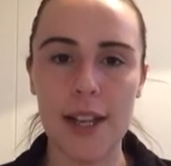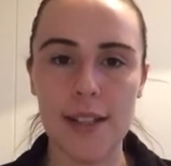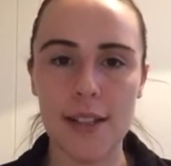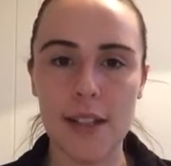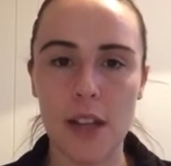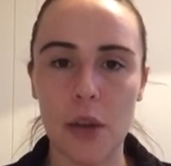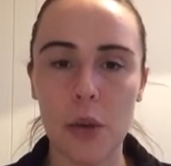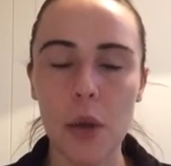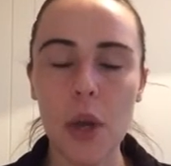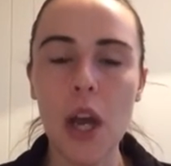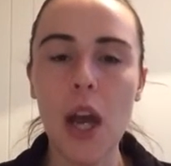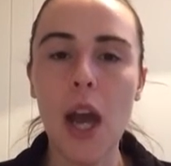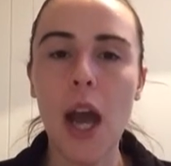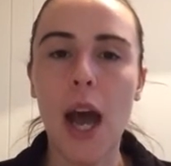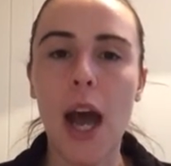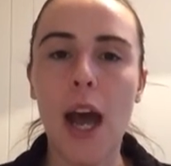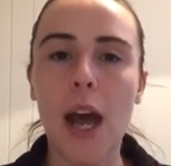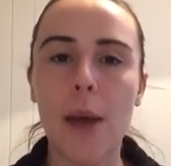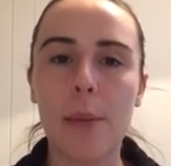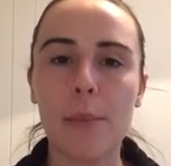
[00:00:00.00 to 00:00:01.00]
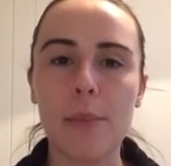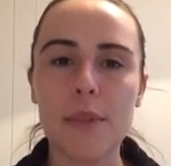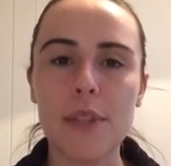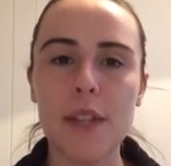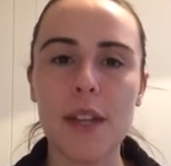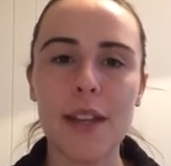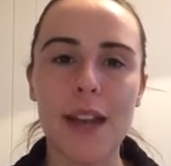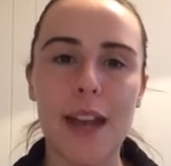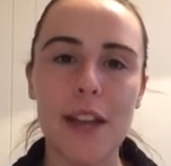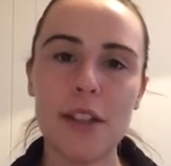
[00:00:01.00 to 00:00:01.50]
So
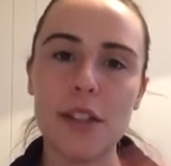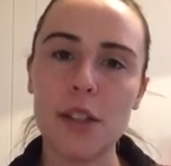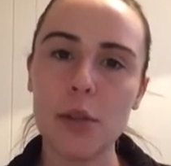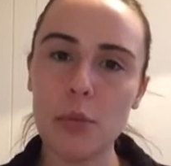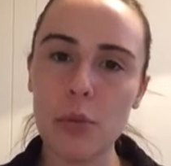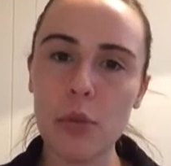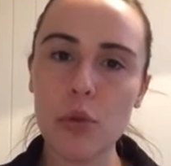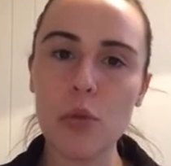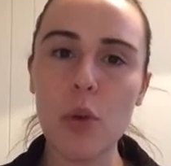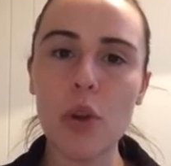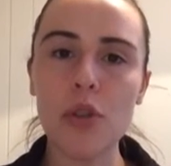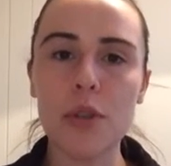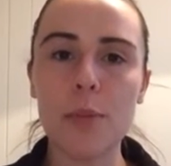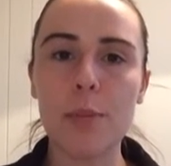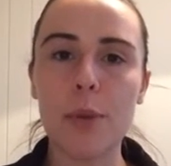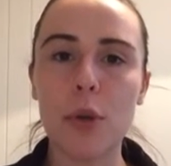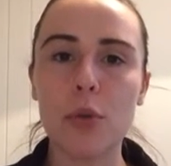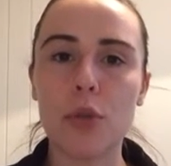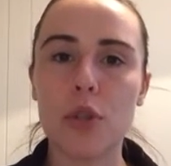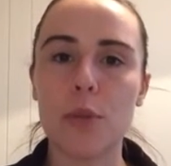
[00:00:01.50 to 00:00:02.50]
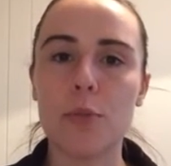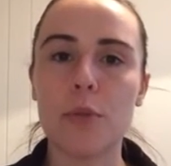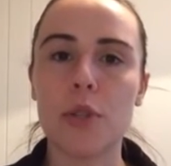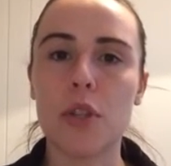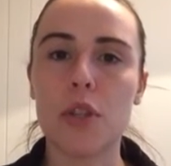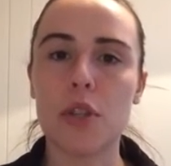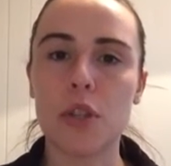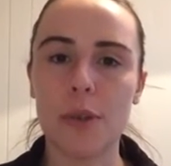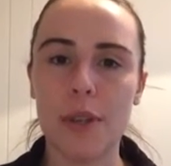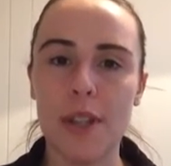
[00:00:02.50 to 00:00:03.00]
you would want to build up to
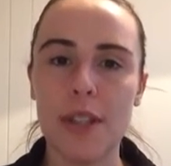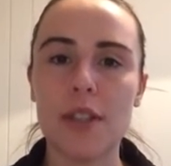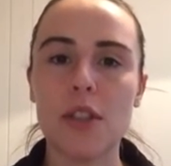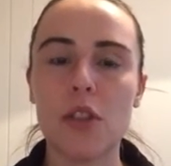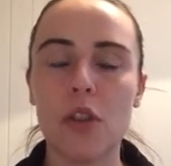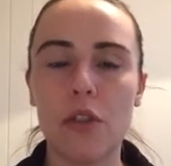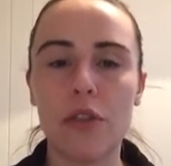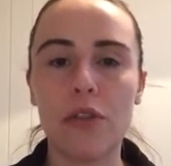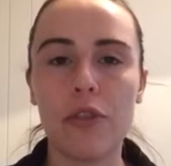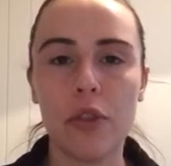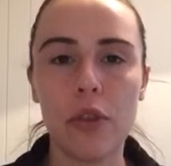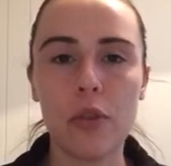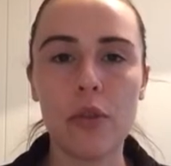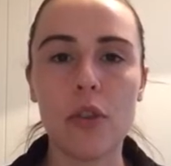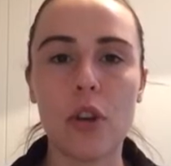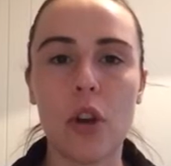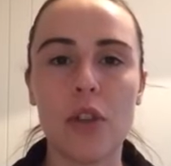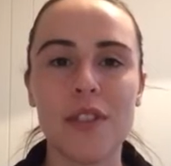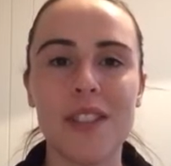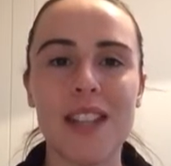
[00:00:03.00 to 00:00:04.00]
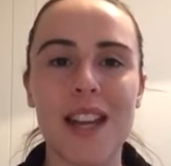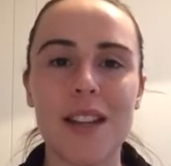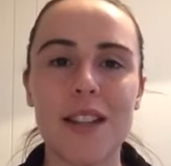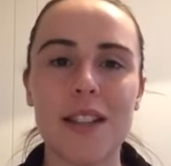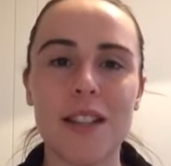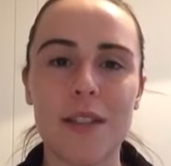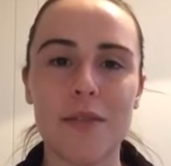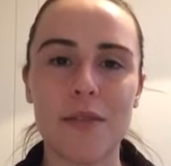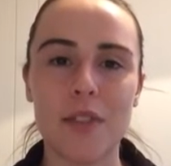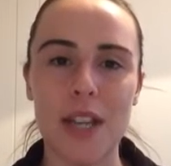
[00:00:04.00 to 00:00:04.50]
doing sort of
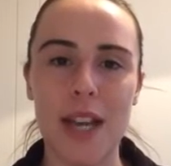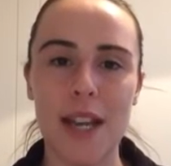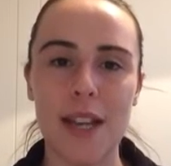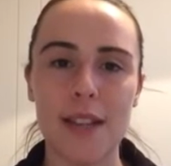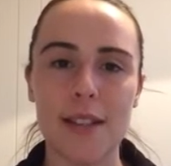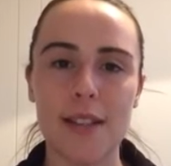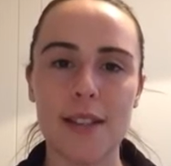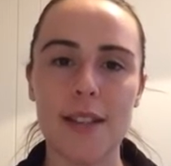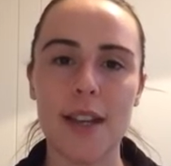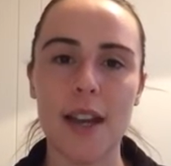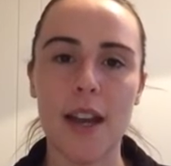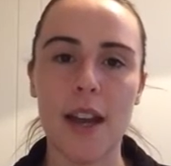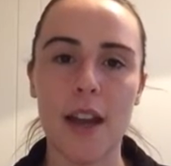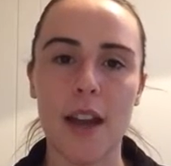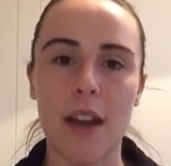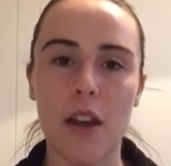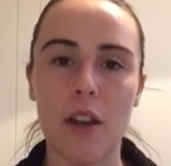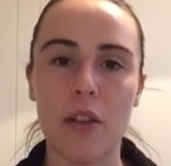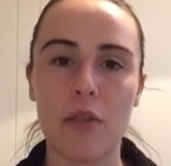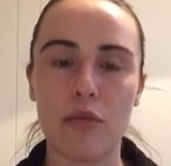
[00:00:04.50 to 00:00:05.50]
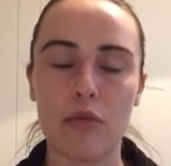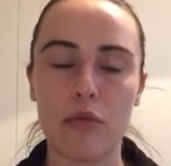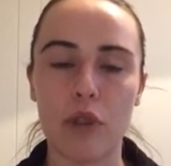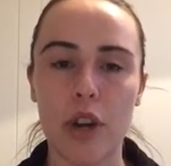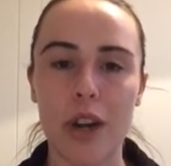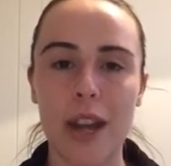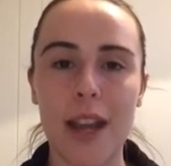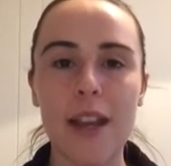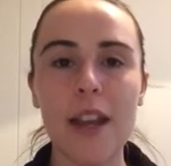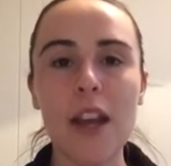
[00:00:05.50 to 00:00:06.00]
consecutive days of
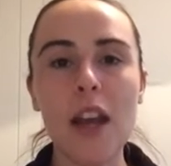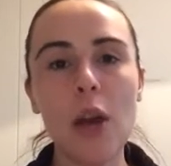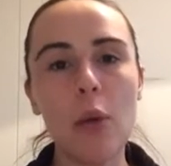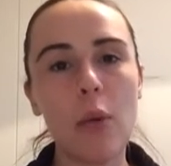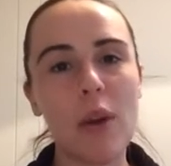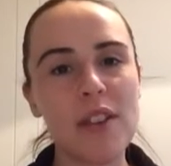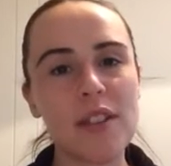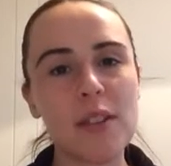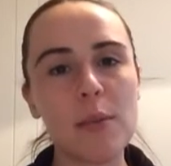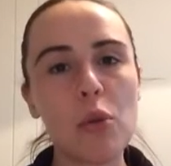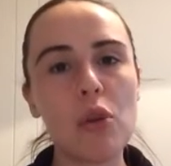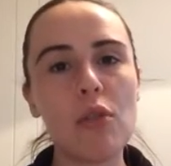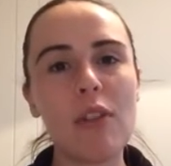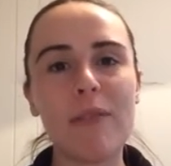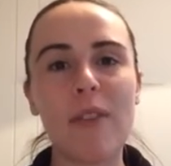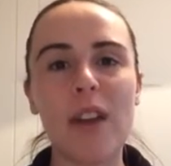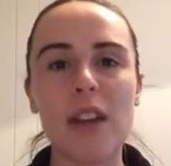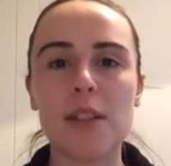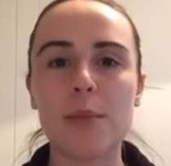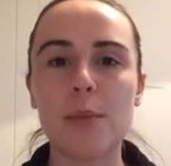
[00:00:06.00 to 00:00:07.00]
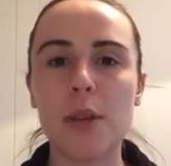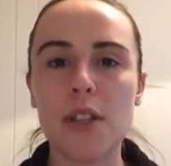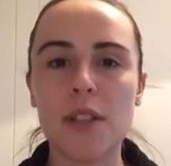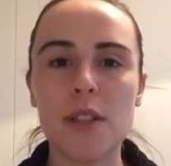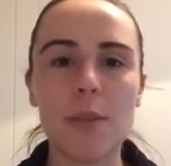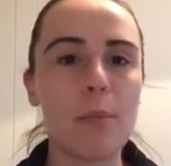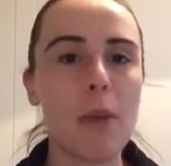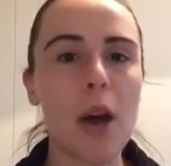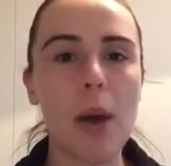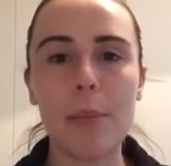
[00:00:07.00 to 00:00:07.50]
running, whereas the more advanced
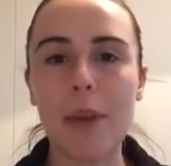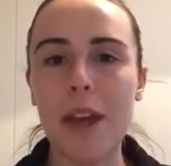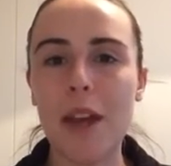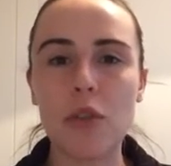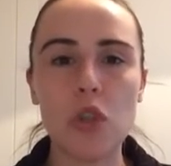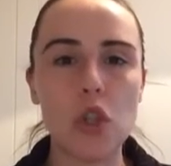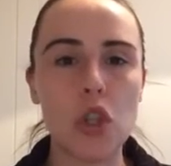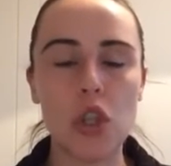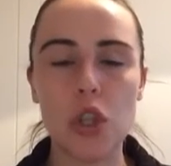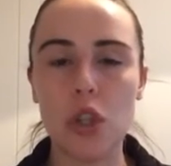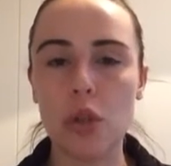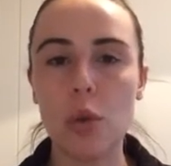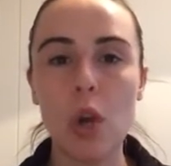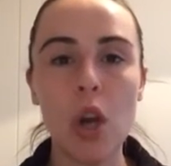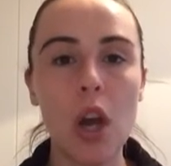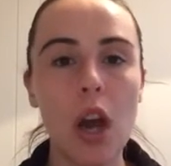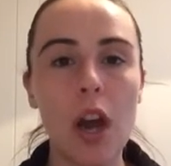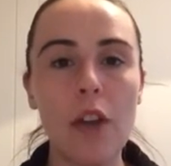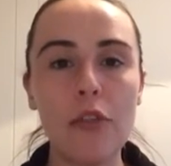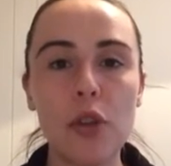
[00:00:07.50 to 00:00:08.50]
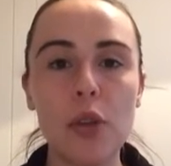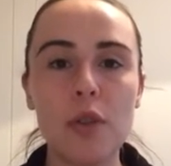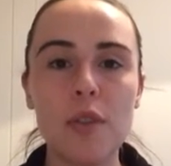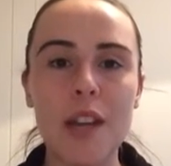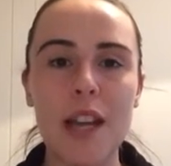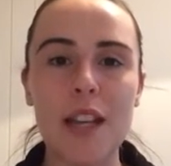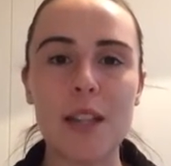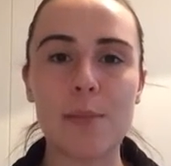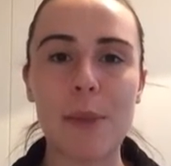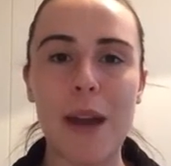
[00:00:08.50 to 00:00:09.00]
person might be able to do a few
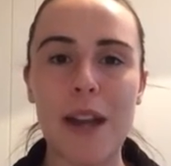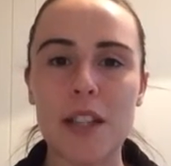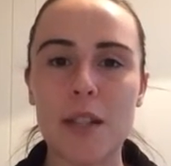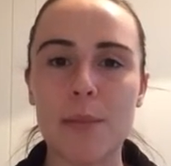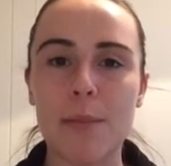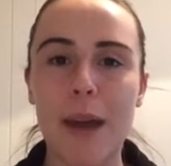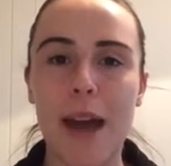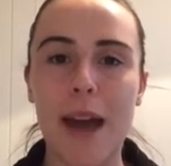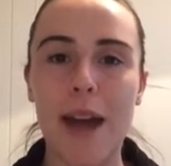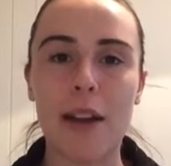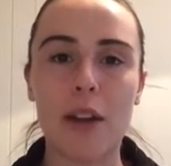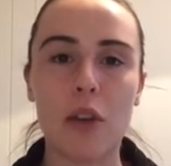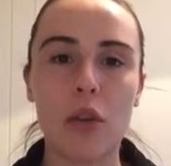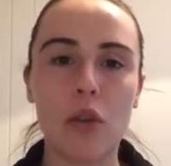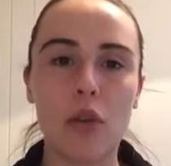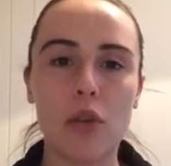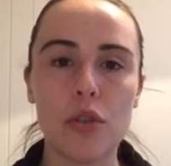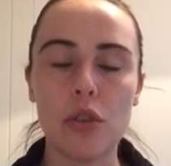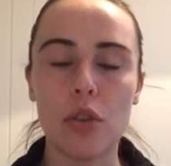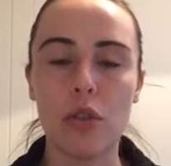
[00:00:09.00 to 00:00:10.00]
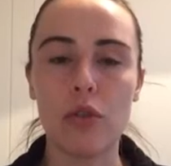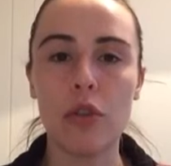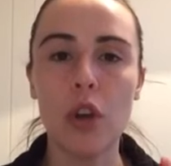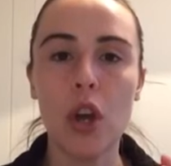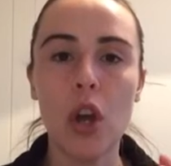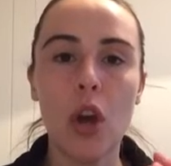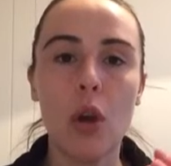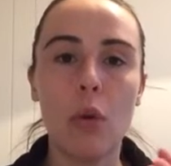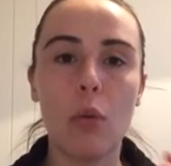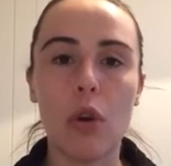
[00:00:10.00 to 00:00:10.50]
days back to back, or sort of
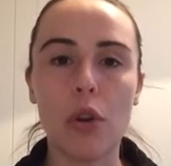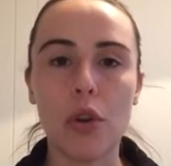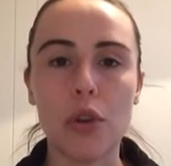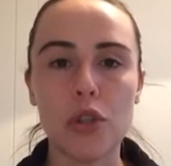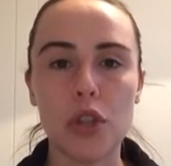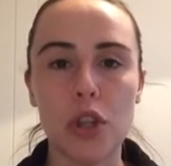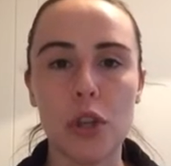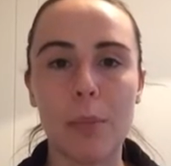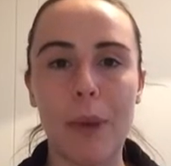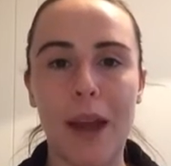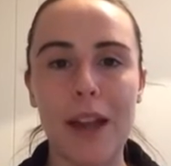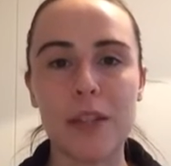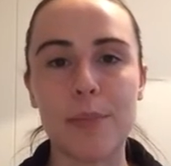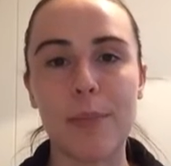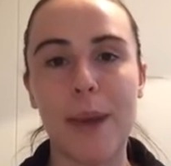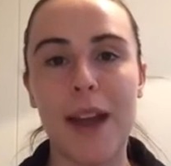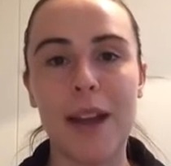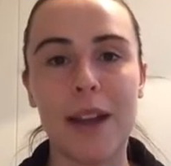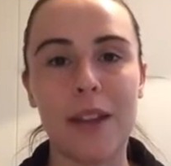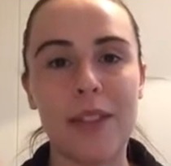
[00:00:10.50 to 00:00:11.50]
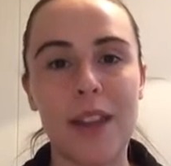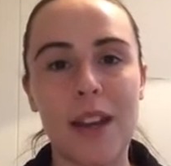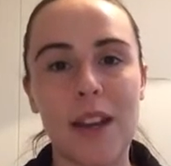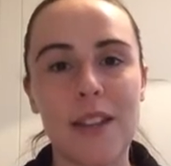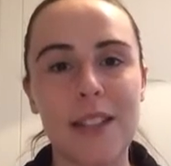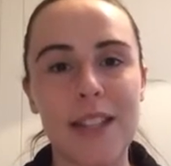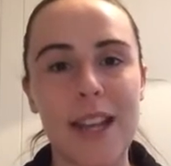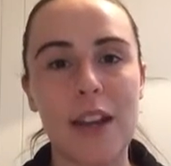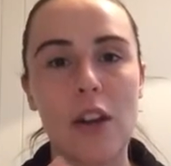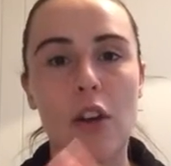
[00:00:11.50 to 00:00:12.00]
1 or 2 back to back and then
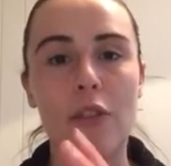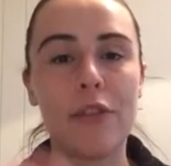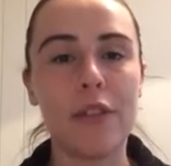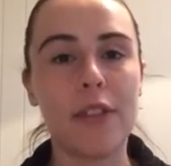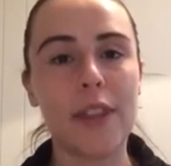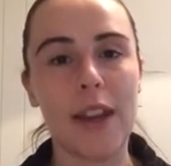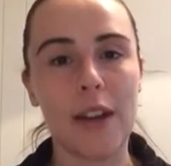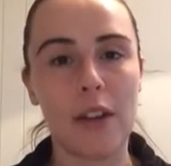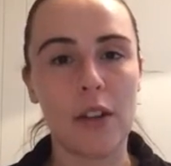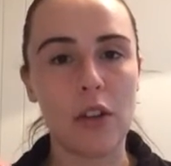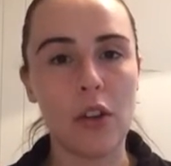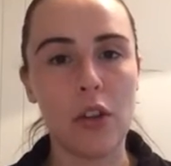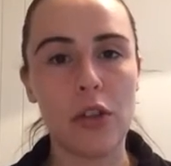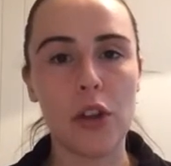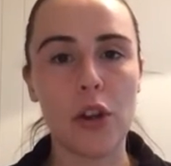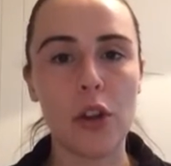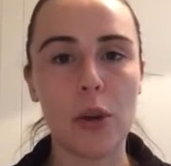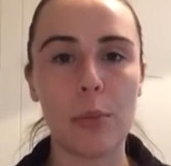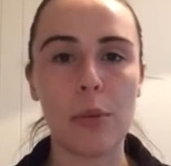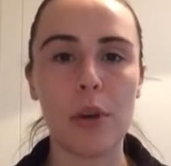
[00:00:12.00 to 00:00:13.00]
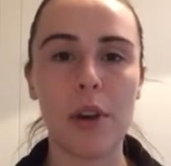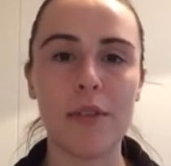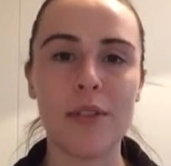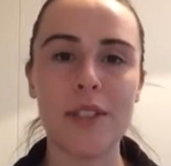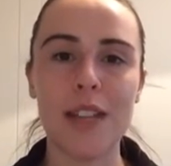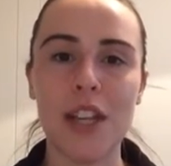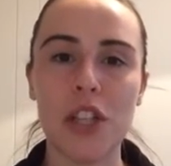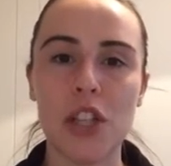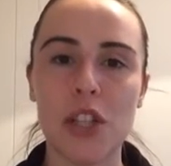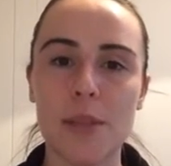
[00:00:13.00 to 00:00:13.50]
a day off and then another couple of
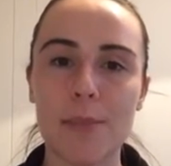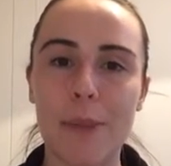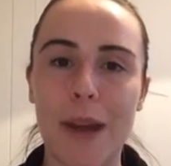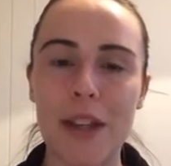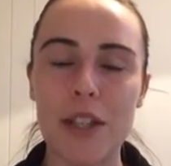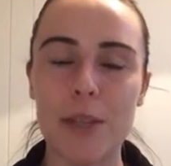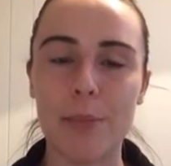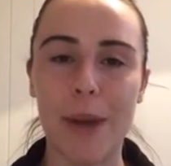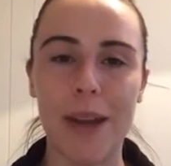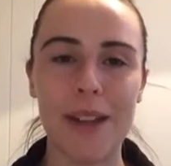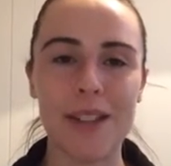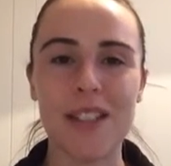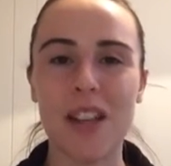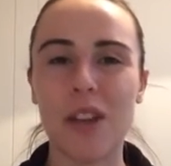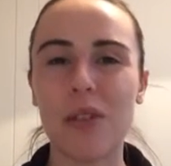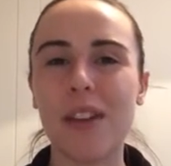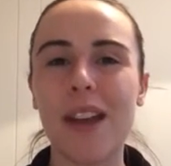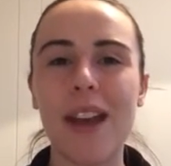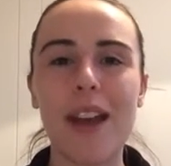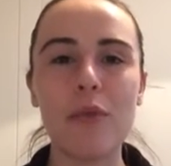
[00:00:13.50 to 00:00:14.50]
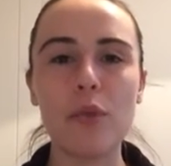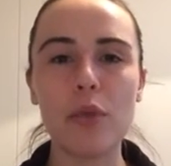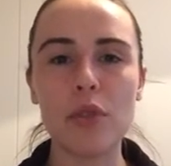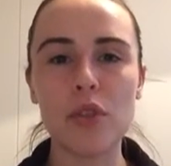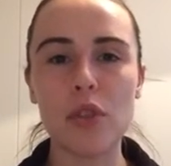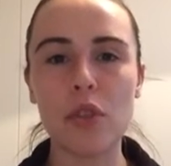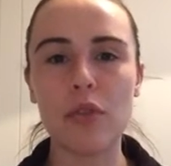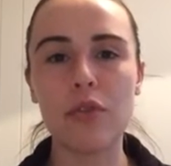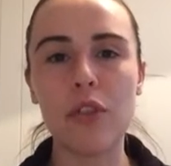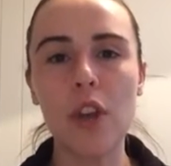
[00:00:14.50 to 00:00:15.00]
sessions back to back. So everyone
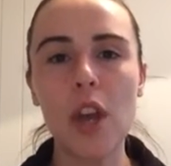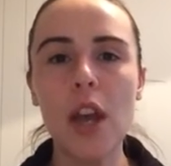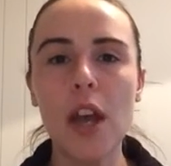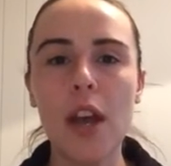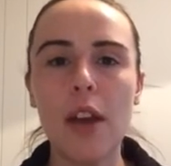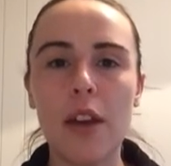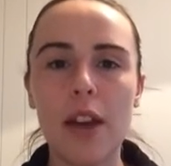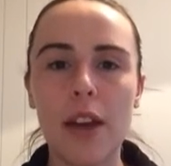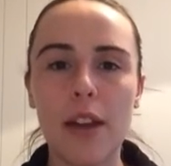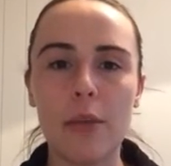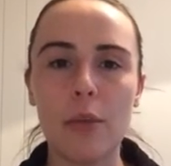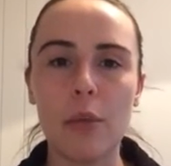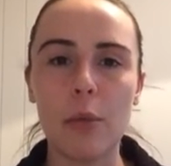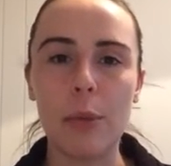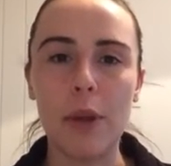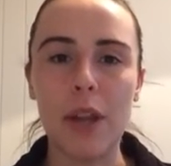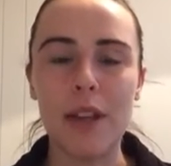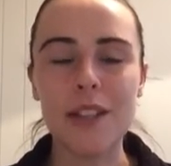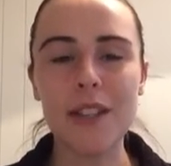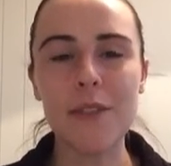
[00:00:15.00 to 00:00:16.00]
sort of, it will be at